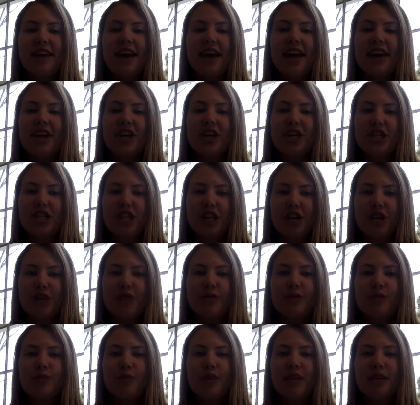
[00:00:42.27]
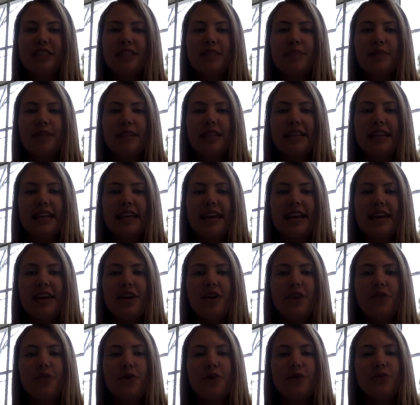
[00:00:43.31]
And our shared responsibility
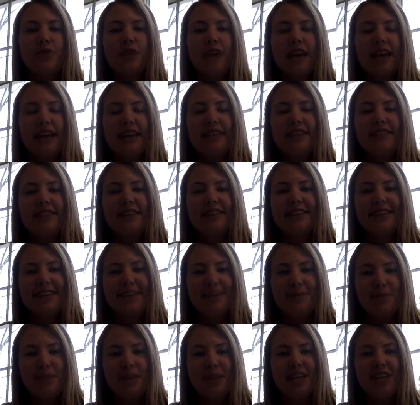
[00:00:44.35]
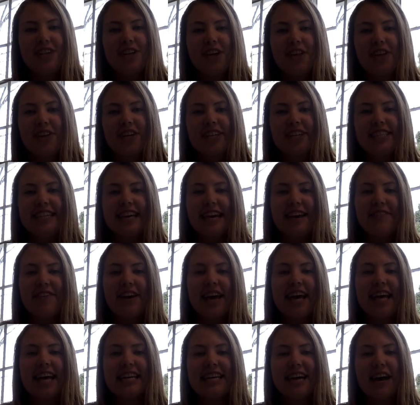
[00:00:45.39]
will unite us in keeping each other safe and